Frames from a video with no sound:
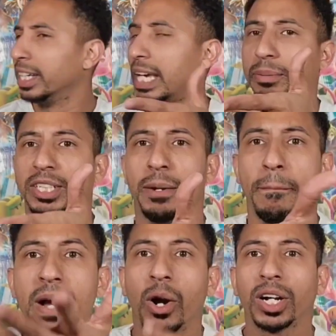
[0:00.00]
Captain
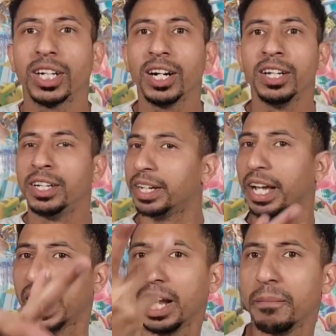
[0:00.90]
America,
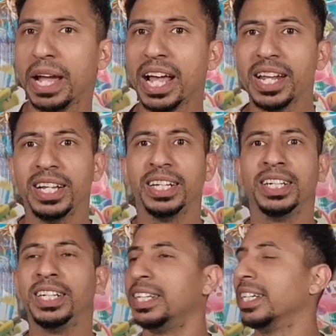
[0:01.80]
Ant-Man?
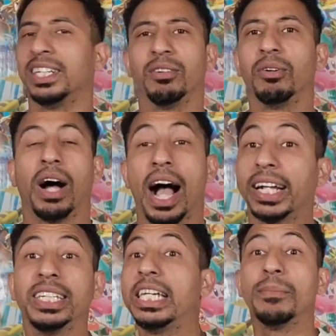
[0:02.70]
I
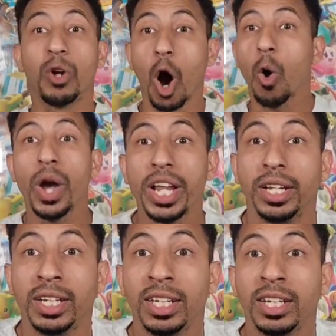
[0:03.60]
can keep going.